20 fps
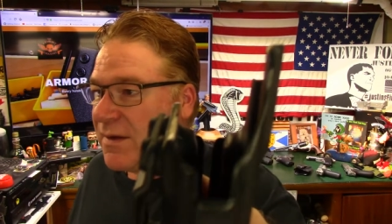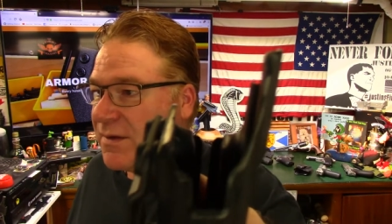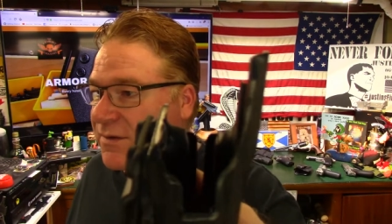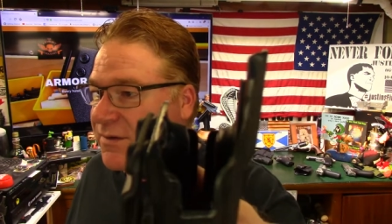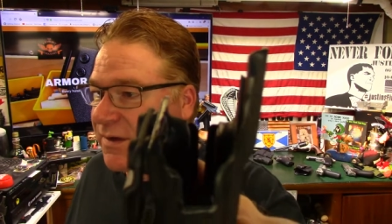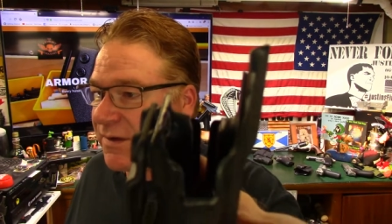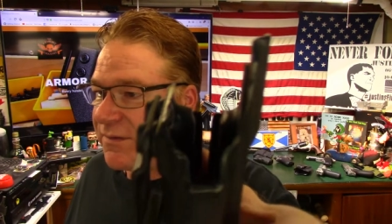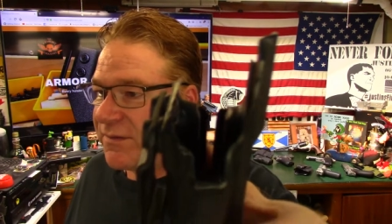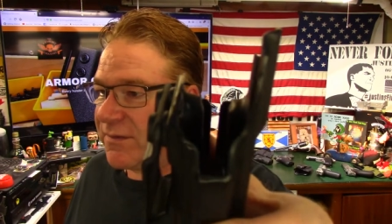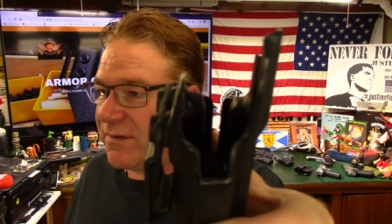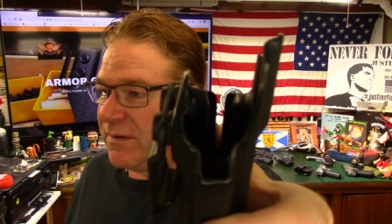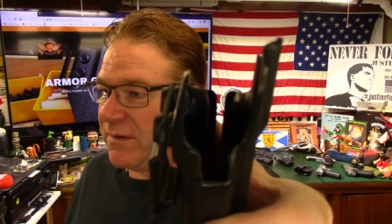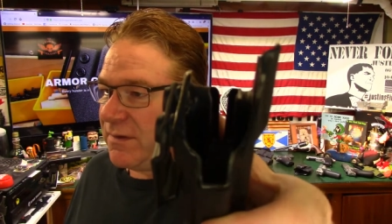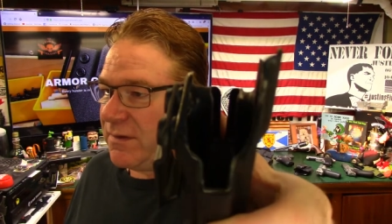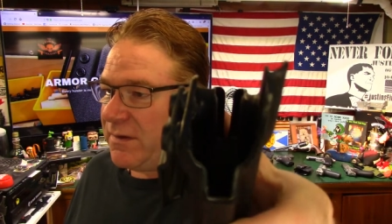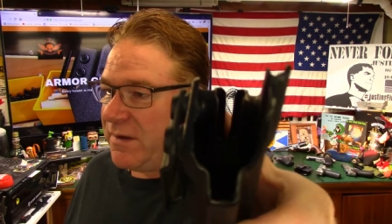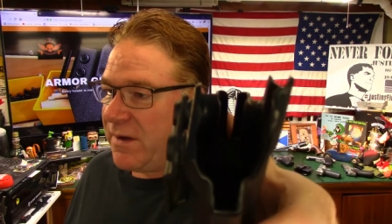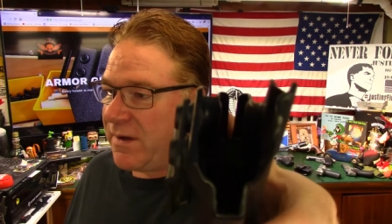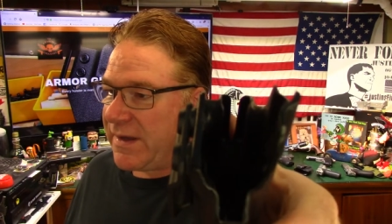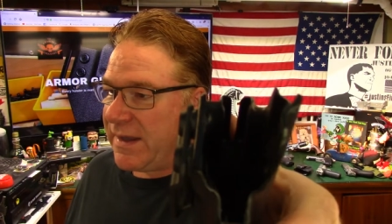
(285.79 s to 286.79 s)
Just
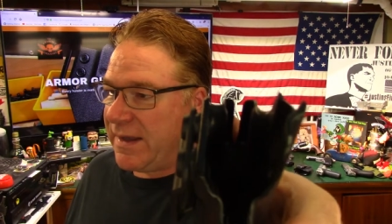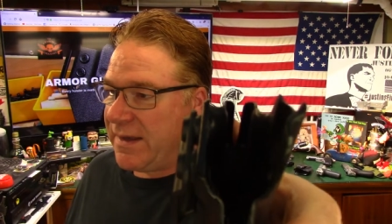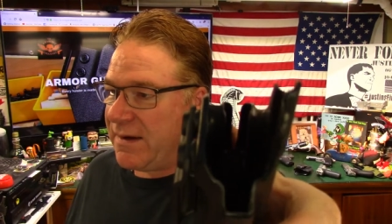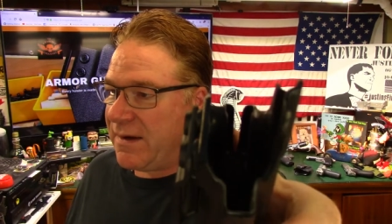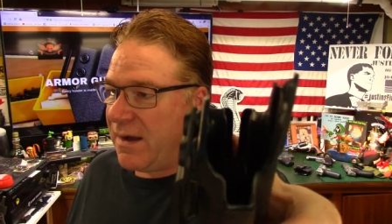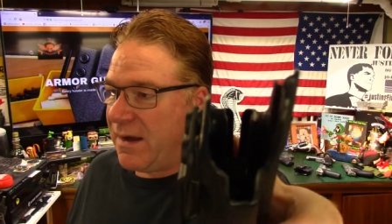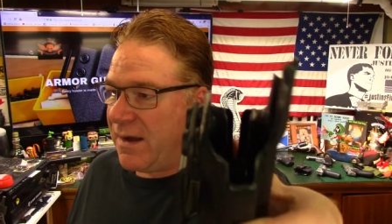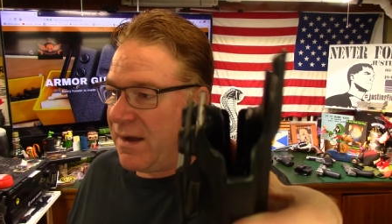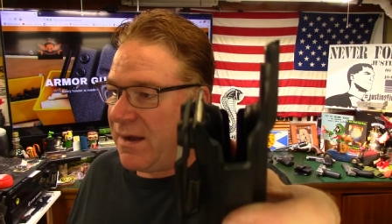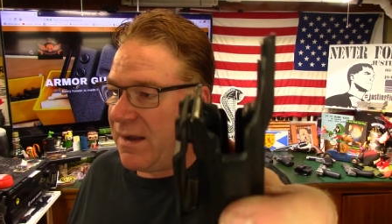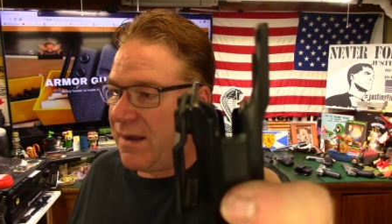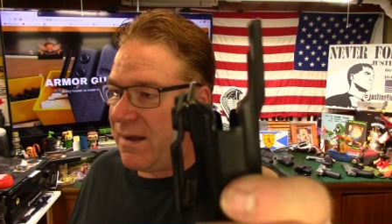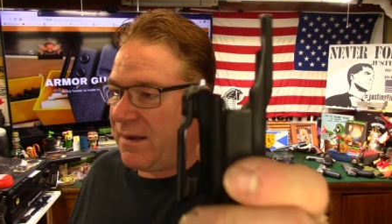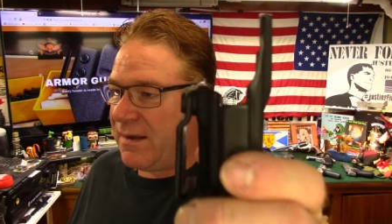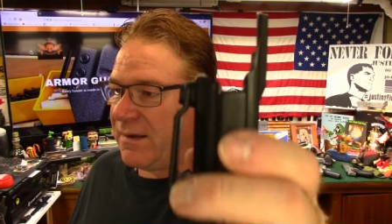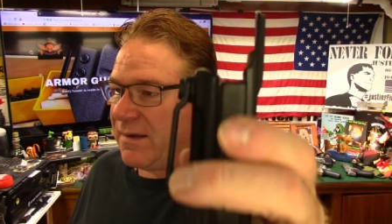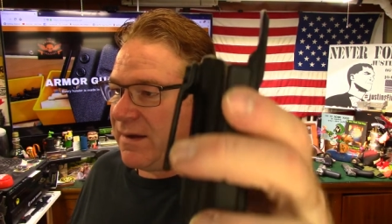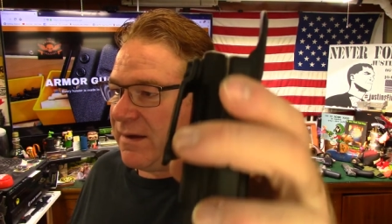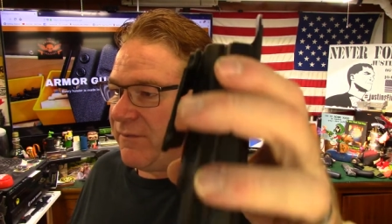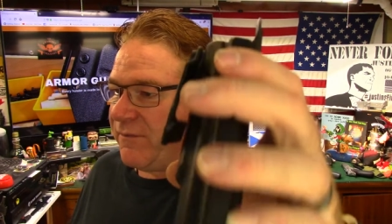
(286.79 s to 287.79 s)
look at
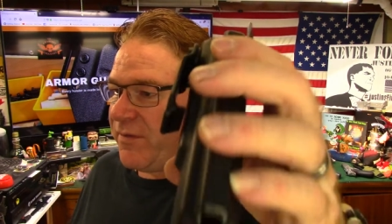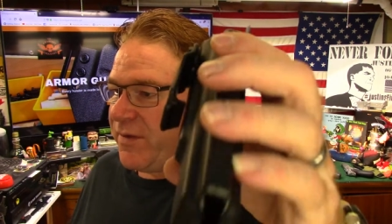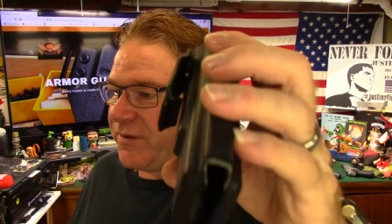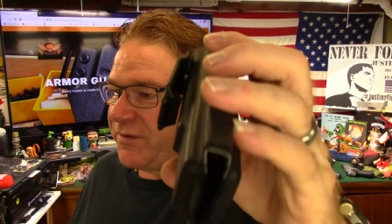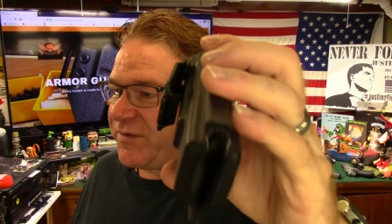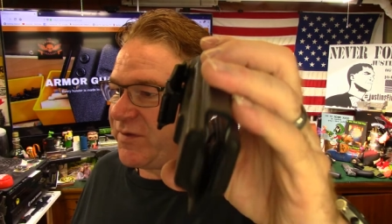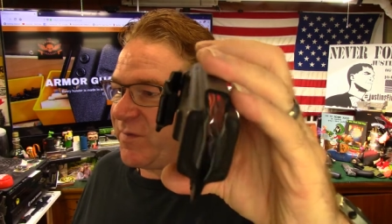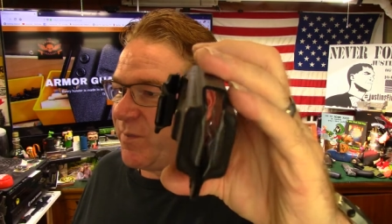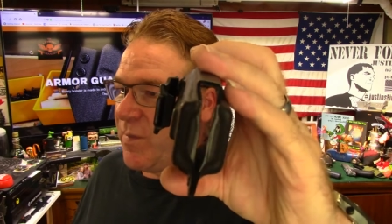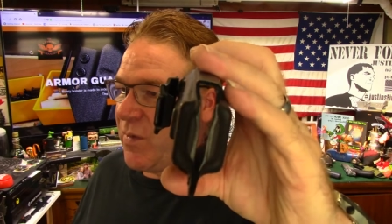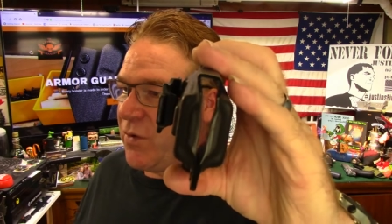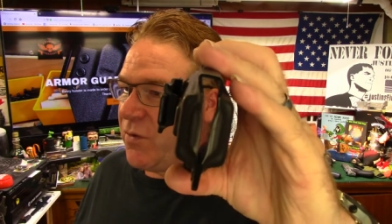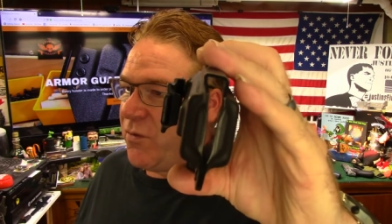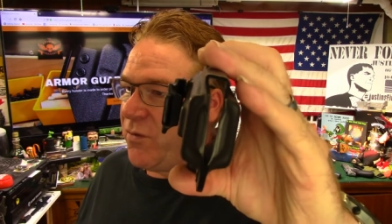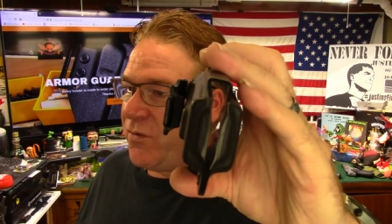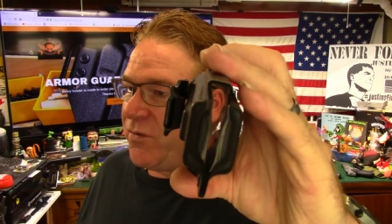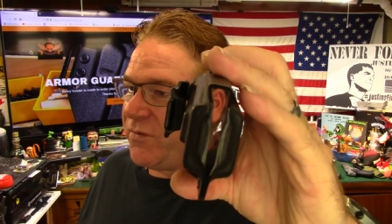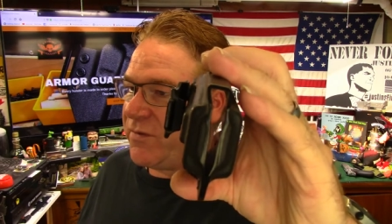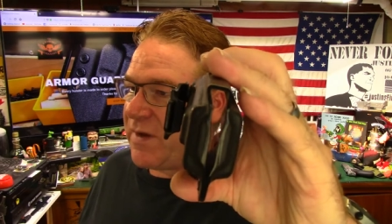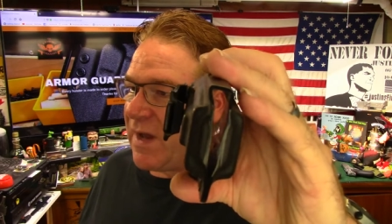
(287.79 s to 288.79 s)
all of the
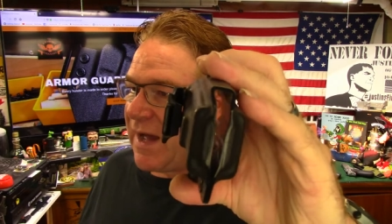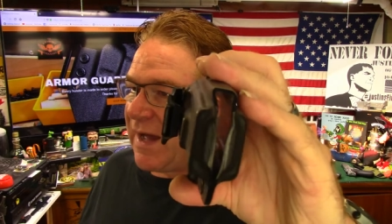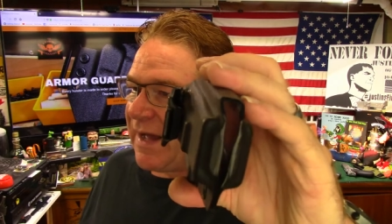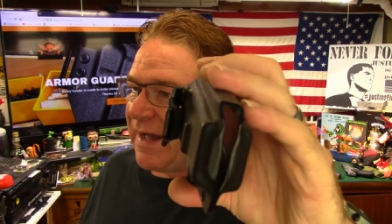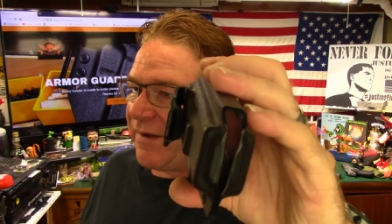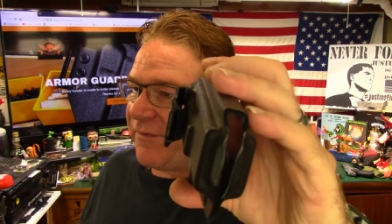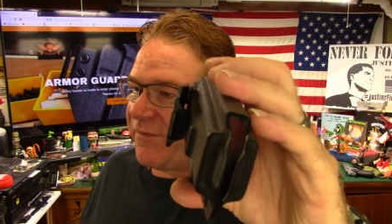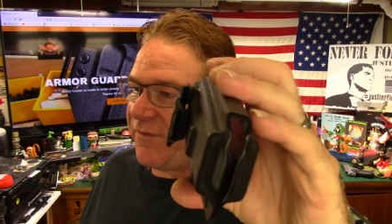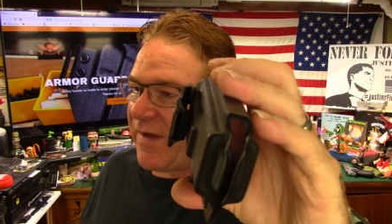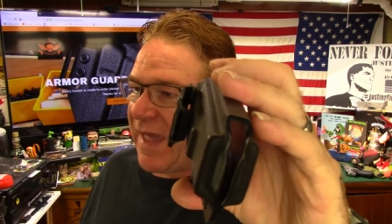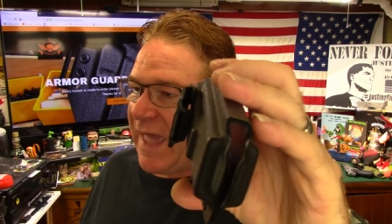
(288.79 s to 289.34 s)
smoothed off